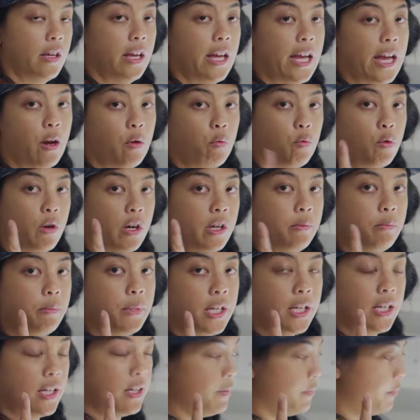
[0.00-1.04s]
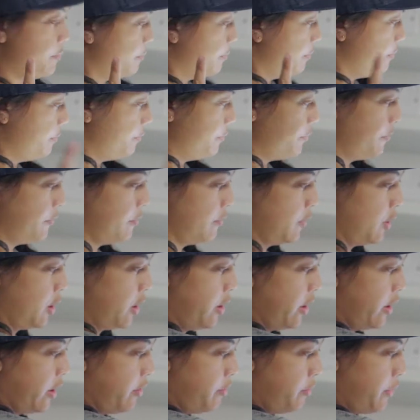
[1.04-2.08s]
At 1 minute,
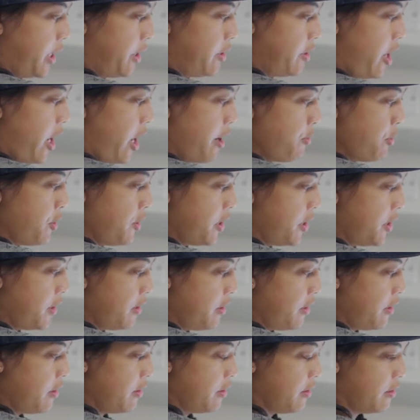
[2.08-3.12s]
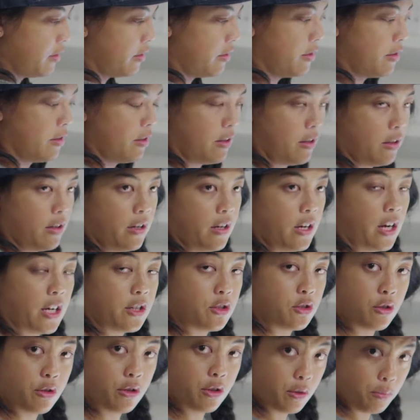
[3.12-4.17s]
my timer here, I
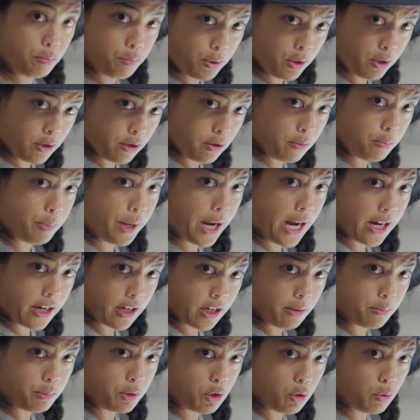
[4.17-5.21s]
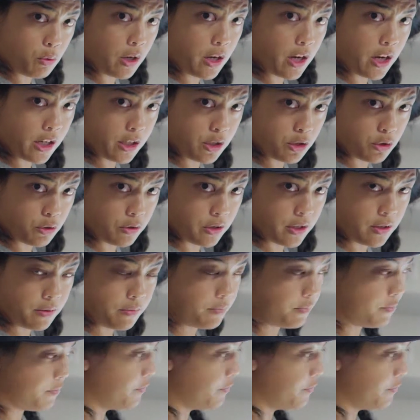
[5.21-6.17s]
turn the burner back up to 100.